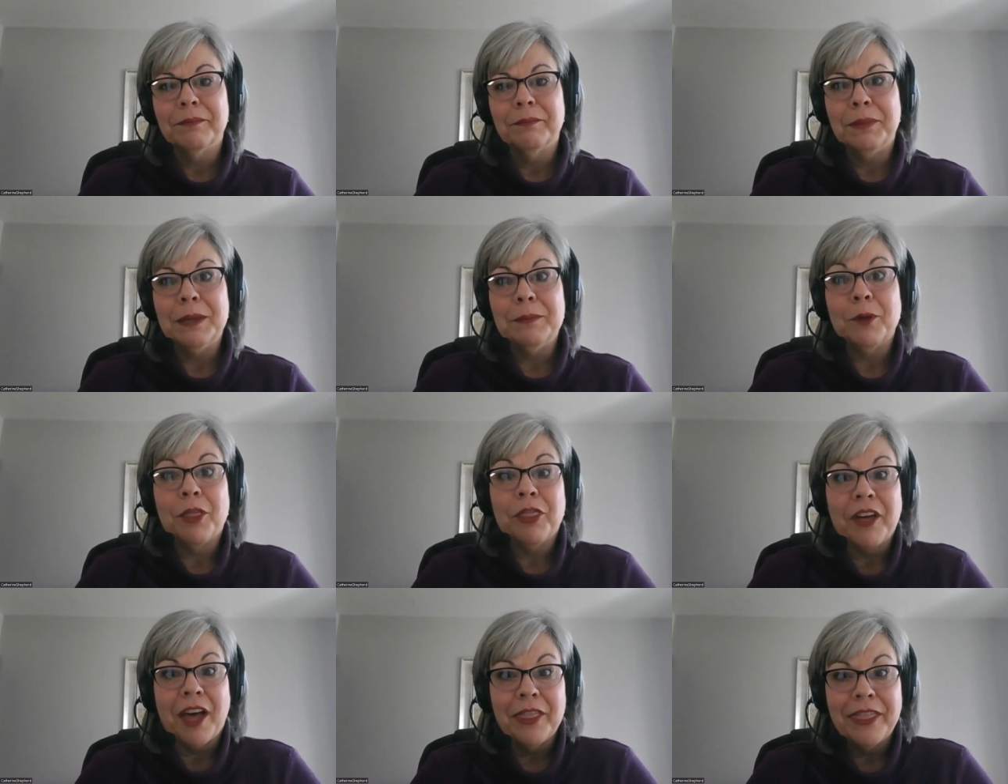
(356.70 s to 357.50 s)
people
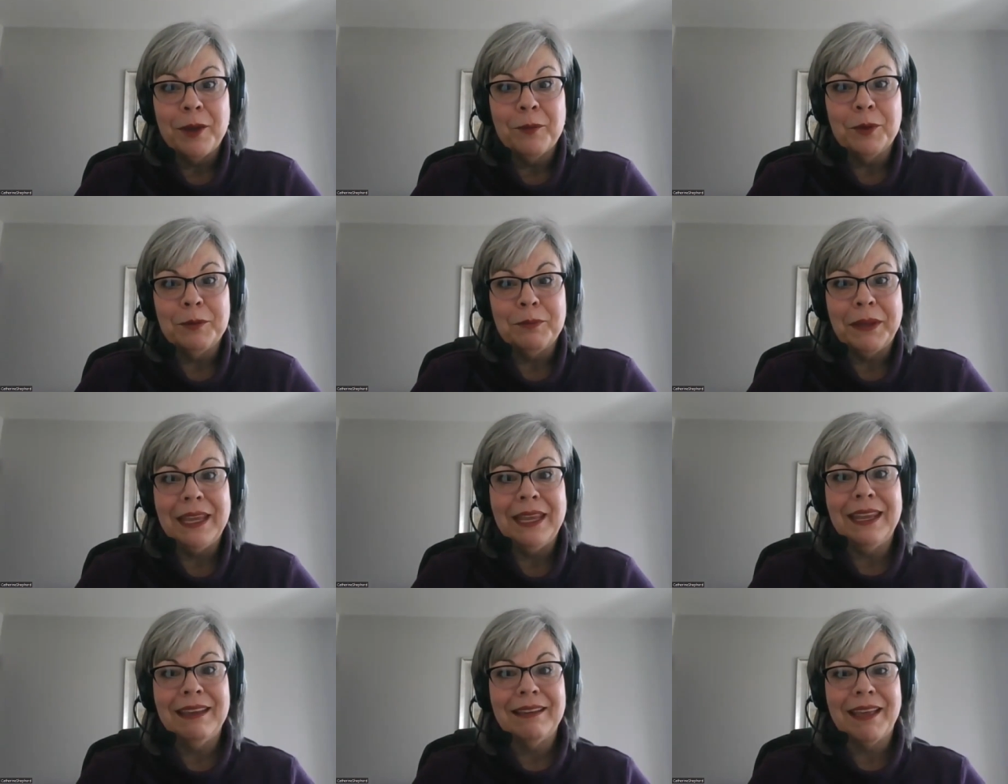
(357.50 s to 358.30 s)
thought they would
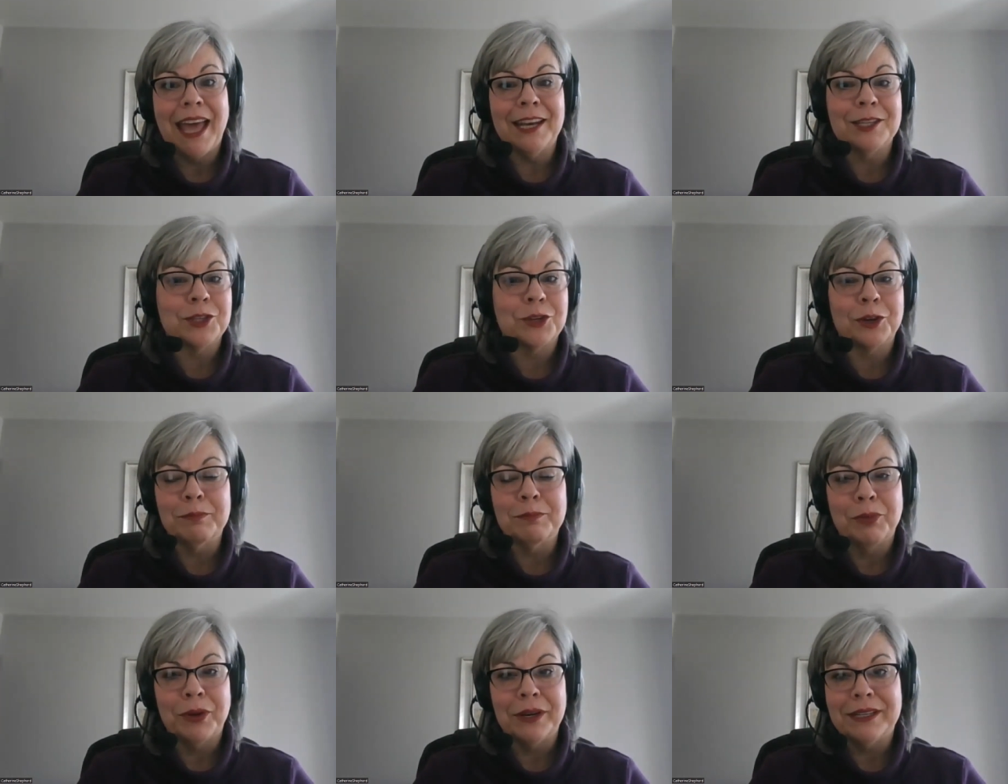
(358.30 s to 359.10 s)
be at a certain
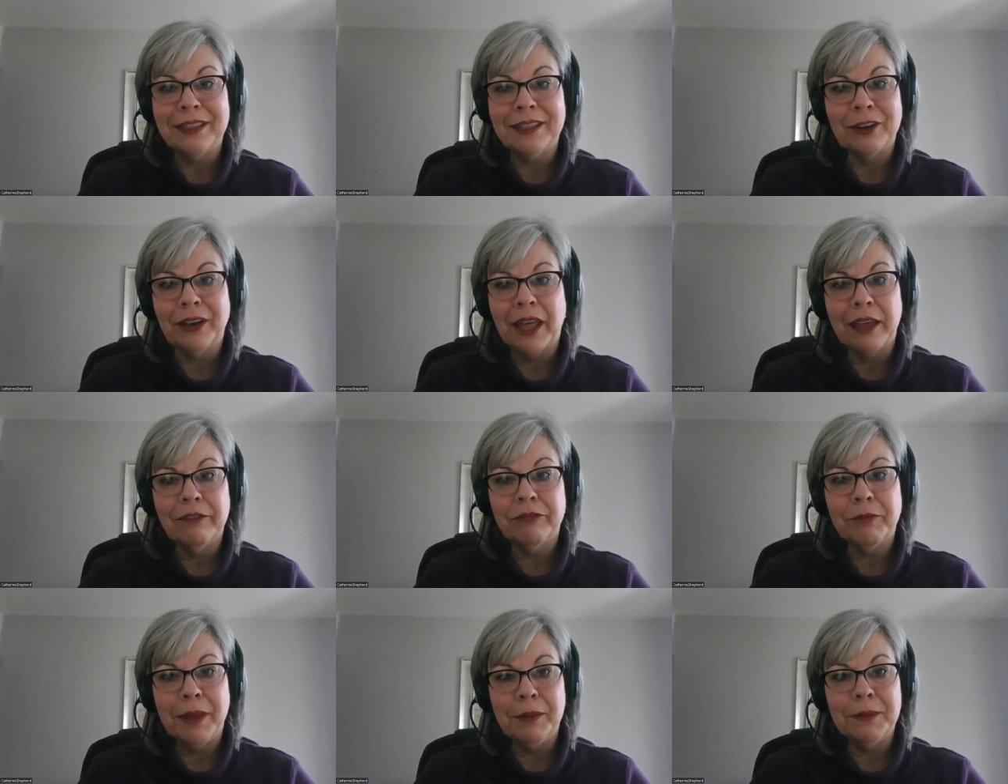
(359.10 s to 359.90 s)
point in their
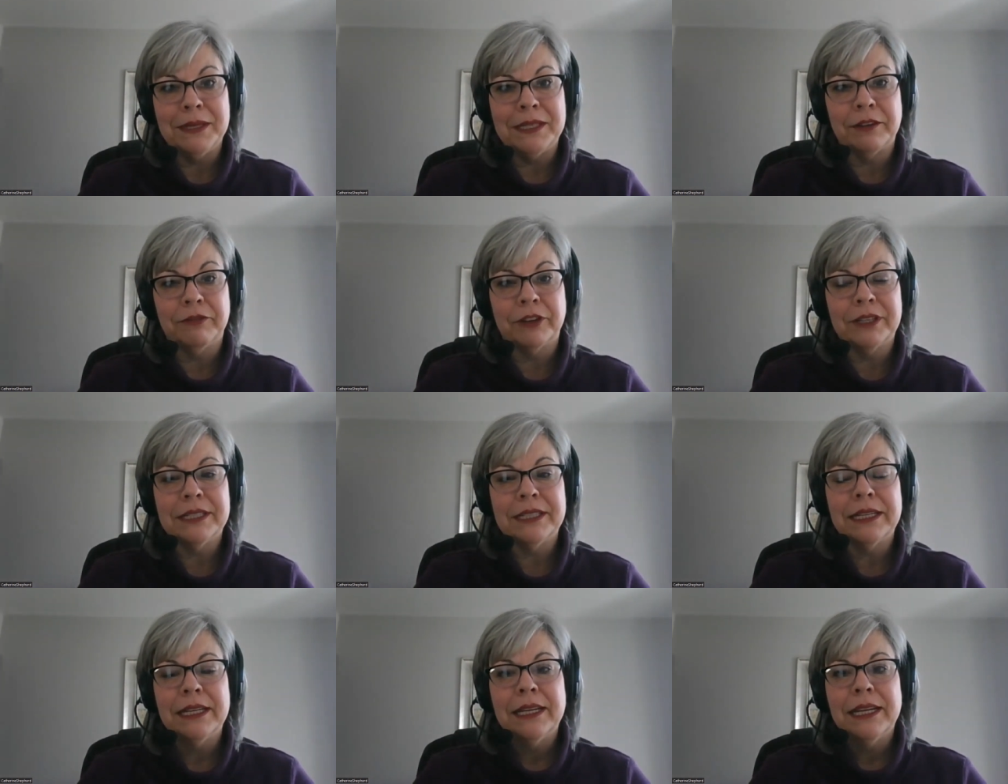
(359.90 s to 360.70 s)
life may be
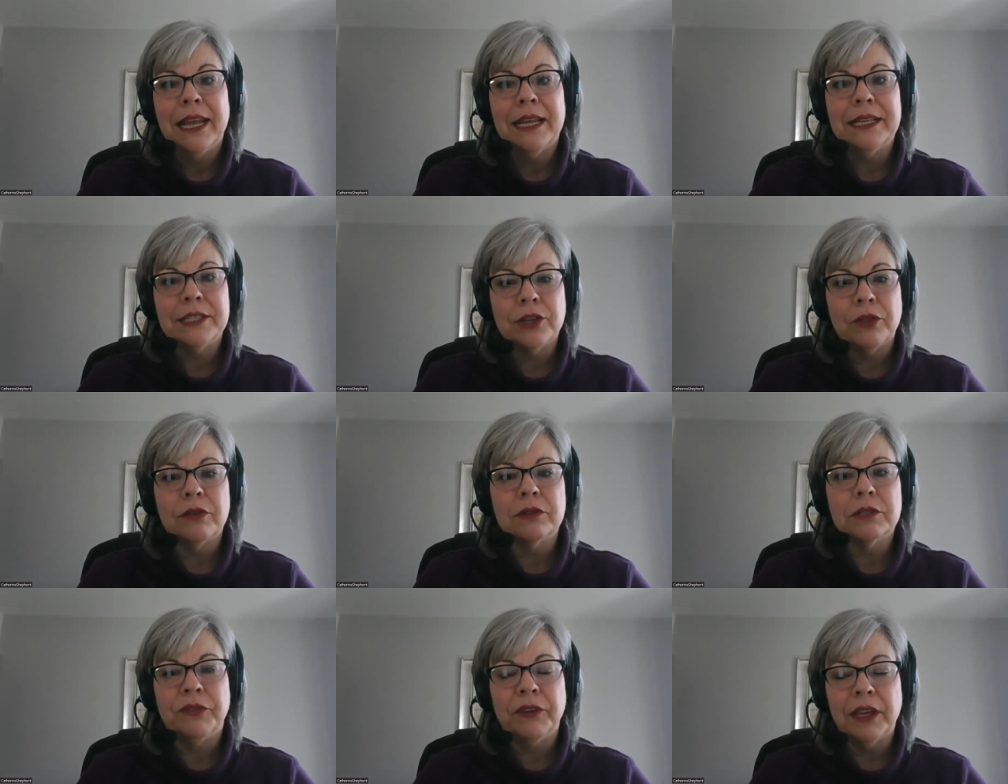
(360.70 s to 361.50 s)
different. And so
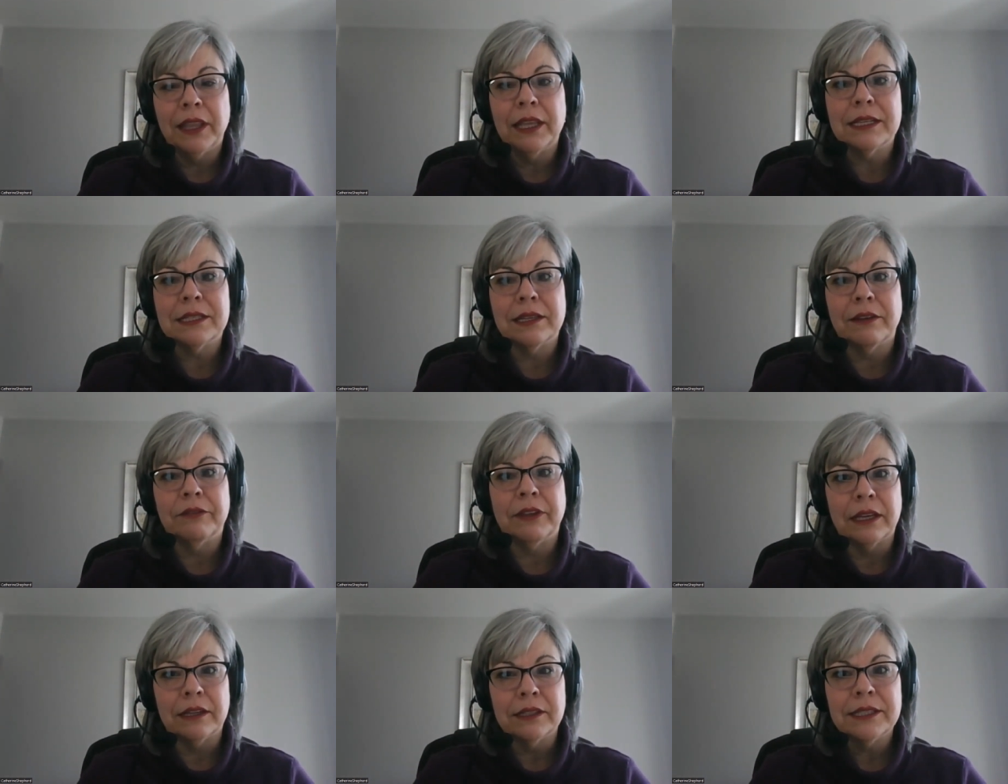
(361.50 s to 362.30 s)
those feelings of
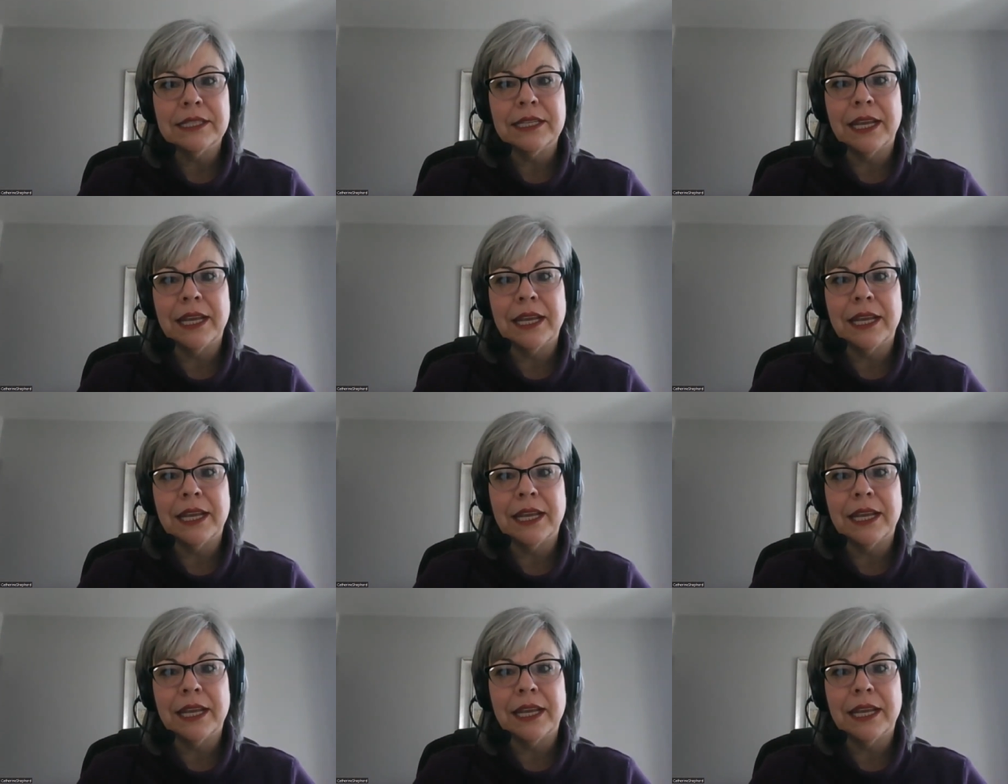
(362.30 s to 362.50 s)
guilt